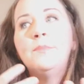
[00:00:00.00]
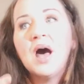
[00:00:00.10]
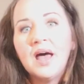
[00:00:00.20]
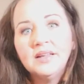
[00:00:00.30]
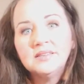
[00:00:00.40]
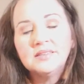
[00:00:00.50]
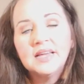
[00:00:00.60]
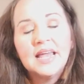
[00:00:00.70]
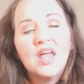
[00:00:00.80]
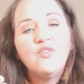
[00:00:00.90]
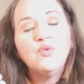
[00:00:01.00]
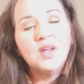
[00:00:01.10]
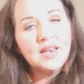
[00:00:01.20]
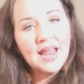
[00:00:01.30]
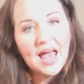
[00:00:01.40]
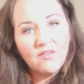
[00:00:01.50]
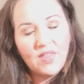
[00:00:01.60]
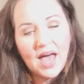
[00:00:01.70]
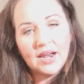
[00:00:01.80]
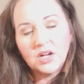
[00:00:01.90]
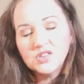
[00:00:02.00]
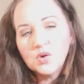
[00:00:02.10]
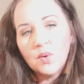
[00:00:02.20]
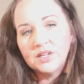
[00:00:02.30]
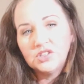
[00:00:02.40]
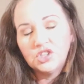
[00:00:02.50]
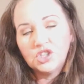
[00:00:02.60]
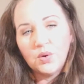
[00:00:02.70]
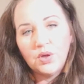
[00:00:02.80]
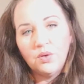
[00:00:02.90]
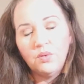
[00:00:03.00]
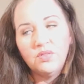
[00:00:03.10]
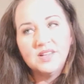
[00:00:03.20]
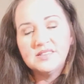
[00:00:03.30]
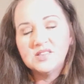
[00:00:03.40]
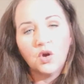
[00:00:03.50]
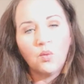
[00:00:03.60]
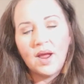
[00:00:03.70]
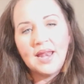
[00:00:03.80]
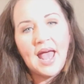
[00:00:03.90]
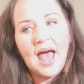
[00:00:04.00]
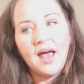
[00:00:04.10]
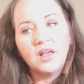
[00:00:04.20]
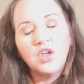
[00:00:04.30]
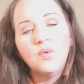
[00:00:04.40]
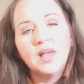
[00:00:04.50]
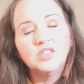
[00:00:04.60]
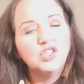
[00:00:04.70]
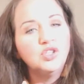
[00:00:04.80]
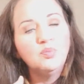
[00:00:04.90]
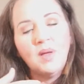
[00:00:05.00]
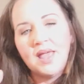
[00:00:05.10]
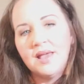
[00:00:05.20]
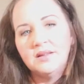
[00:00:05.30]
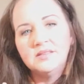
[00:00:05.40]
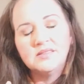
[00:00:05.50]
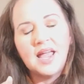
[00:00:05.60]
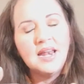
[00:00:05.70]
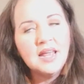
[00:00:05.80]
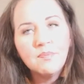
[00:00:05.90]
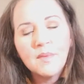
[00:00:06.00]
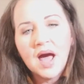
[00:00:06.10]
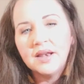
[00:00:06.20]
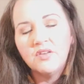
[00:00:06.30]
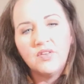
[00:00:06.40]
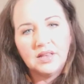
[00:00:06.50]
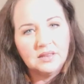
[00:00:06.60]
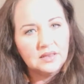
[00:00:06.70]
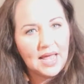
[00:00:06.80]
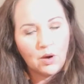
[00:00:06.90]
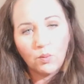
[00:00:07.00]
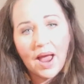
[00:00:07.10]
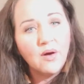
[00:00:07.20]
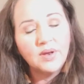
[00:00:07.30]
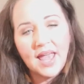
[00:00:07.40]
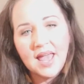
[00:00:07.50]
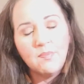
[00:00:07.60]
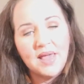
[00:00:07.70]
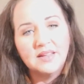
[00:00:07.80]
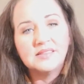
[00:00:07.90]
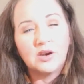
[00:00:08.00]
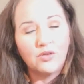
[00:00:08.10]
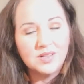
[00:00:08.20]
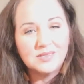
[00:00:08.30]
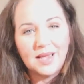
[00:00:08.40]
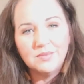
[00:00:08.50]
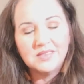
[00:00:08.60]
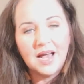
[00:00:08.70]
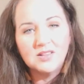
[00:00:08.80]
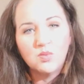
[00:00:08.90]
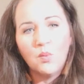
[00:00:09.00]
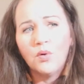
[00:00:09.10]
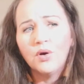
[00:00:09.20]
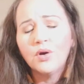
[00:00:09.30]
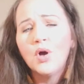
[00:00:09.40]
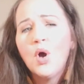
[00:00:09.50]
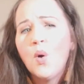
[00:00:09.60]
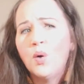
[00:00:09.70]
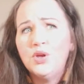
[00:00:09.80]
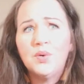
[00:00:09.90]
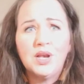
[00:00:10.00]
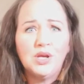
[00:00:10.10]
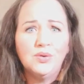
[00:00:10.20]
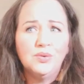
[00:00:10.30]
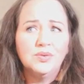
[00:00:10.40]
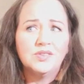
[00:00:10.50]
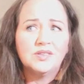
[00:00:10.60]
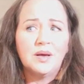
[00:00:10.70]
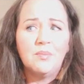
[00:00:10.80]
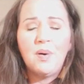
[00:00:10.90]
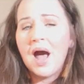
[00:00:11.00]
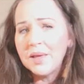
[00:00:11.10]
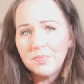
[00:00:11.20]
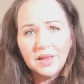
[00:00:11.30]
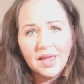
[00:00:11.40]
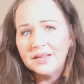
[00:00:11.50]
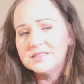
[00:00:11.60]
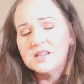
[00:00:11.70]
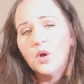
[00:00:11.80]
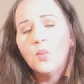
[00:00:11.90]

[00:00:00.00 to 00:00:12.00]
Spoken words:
But if you didn't have that, I also wanted to show you, this is a great hack. You get 2 pans, any kind of like round cake pans that are the same size will work, or you can use pie plates,